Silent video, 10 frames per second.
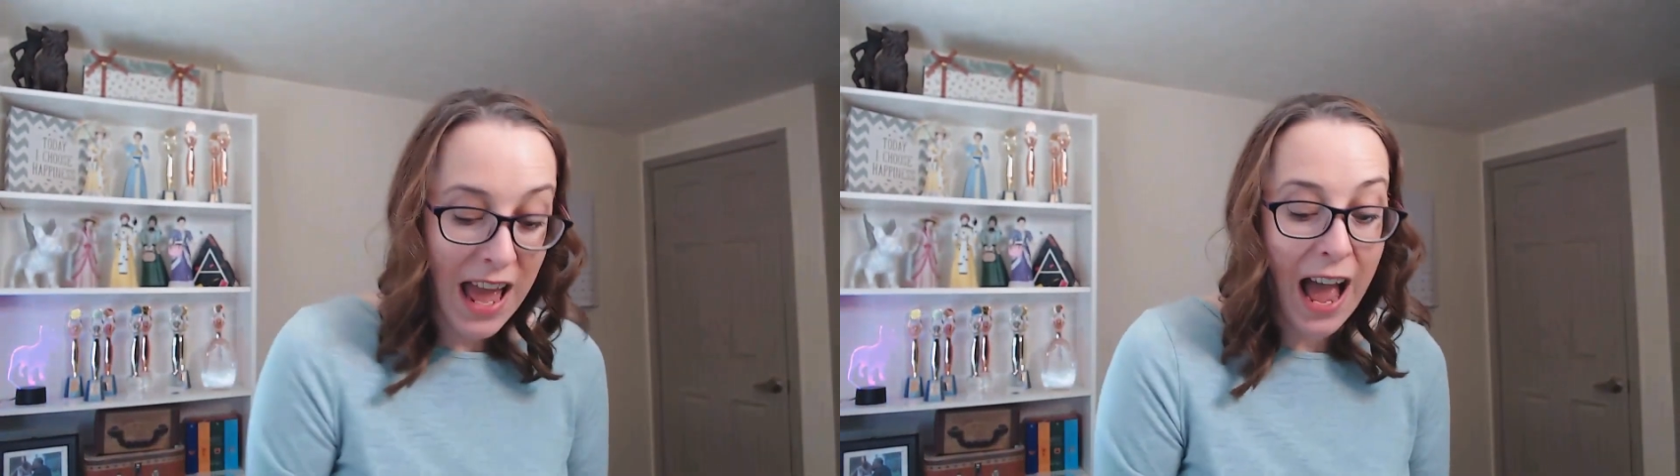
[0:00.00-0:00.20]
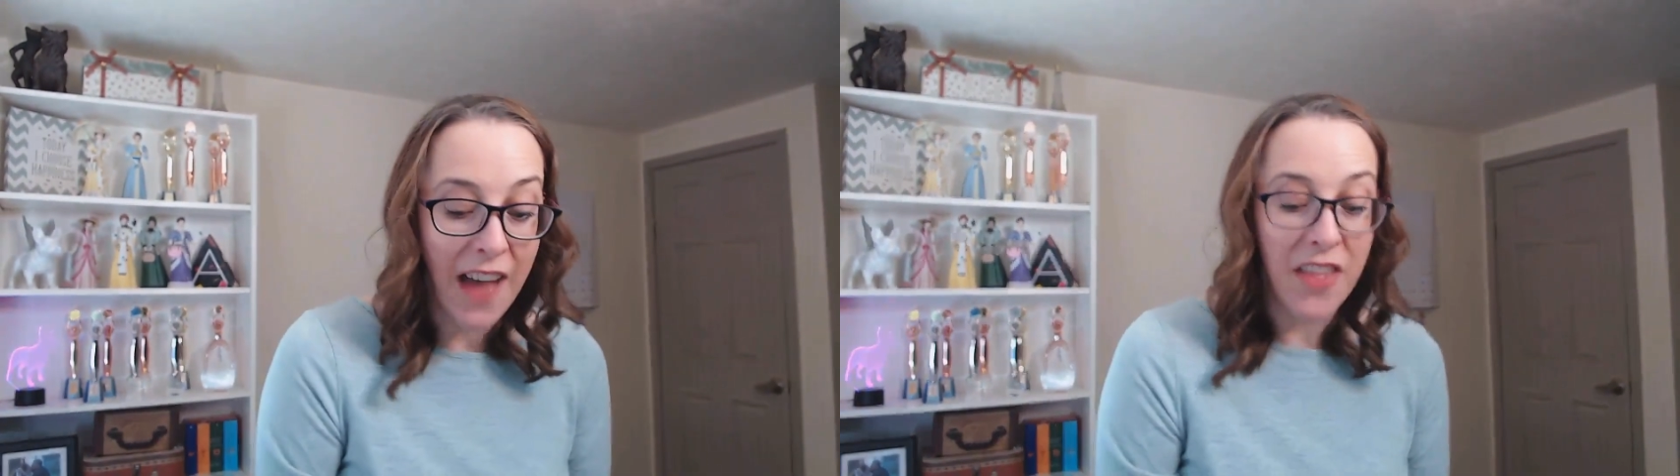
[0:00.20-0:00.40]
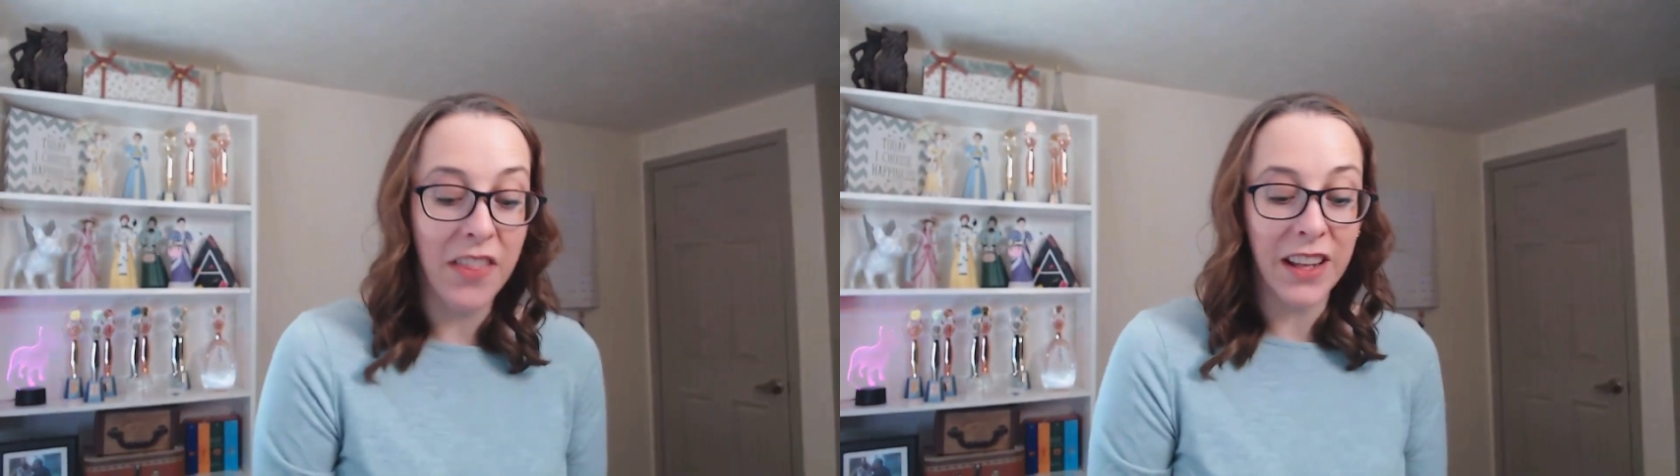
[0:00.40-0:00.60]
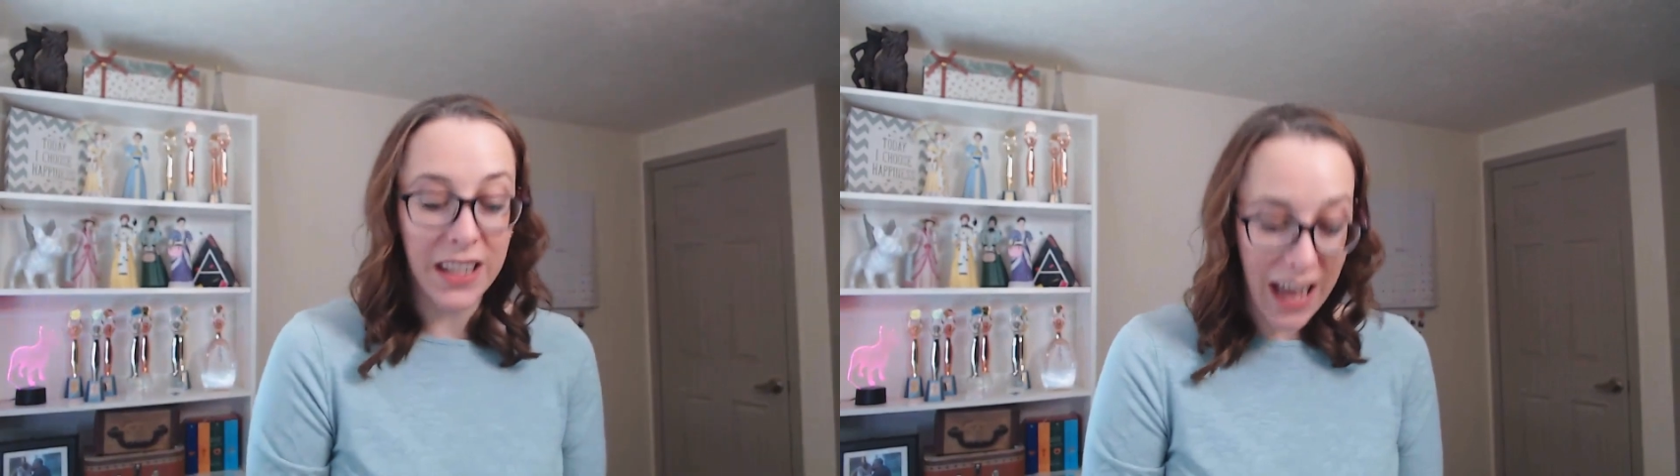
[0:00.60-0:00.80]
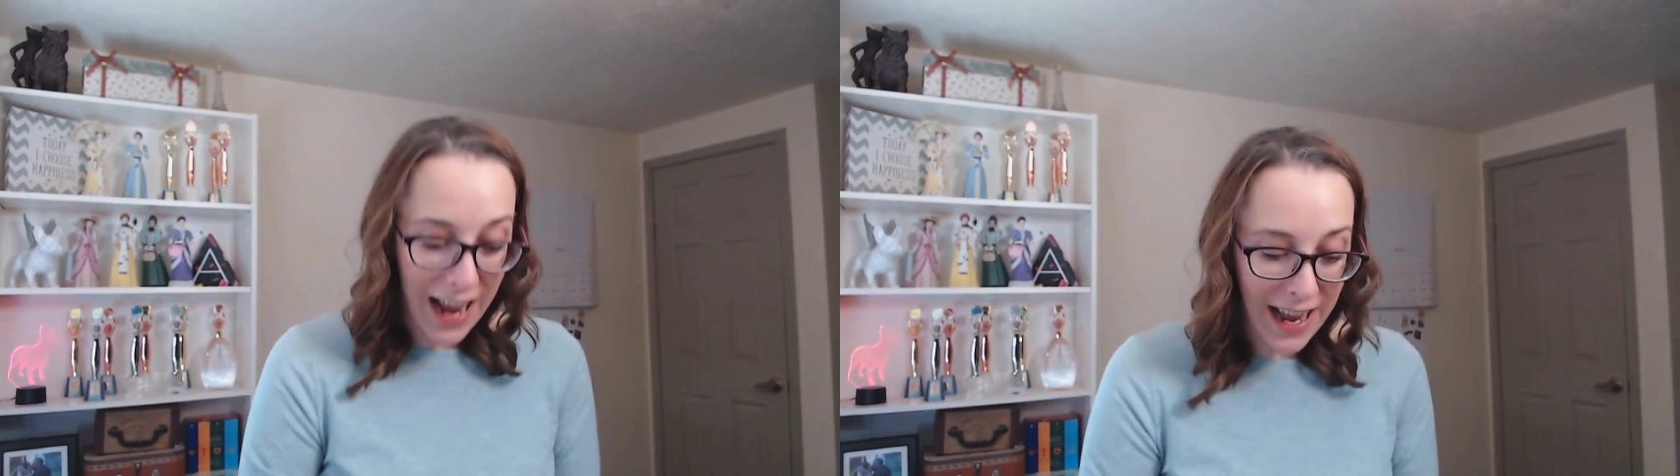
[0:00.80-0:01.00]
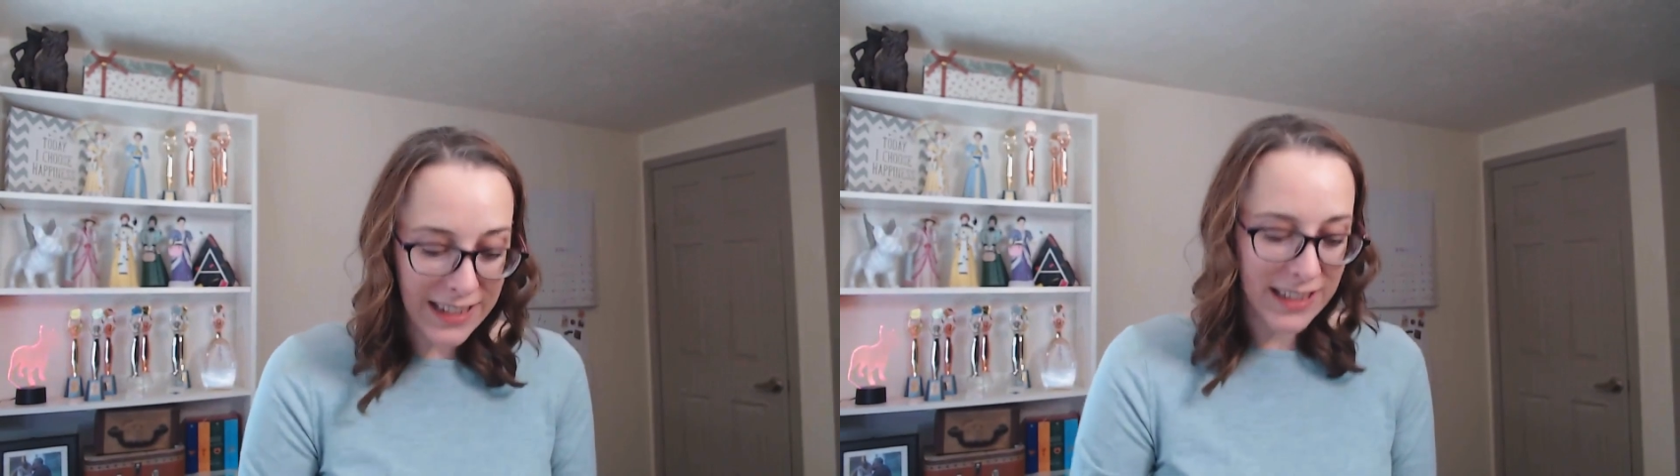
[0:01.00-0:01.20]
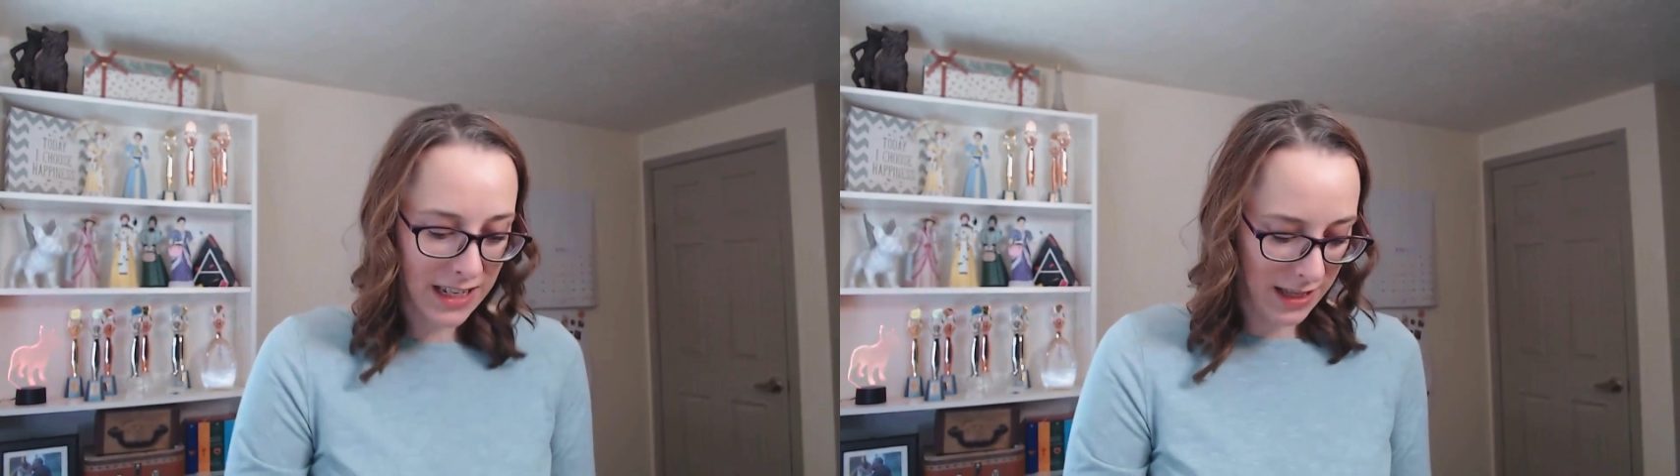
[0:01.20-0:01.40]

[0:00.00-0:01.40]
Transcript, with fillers: And then the last in